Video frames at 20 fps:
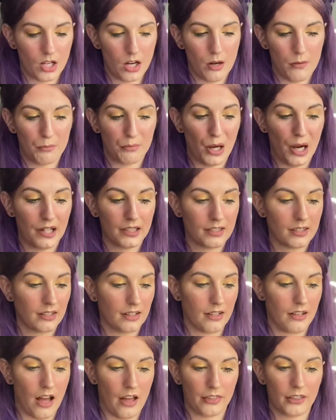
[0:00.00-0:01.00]
But
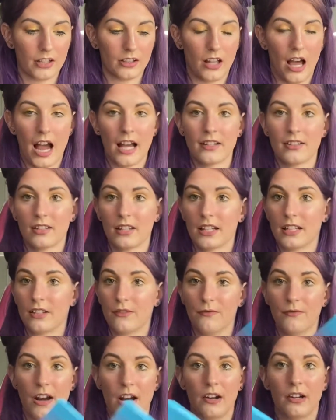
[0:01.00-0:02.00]
nonetheless, it's
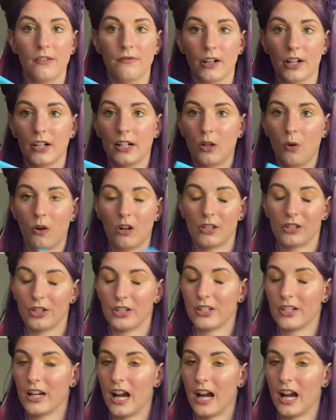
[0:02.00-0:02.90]
very, very gorgeous.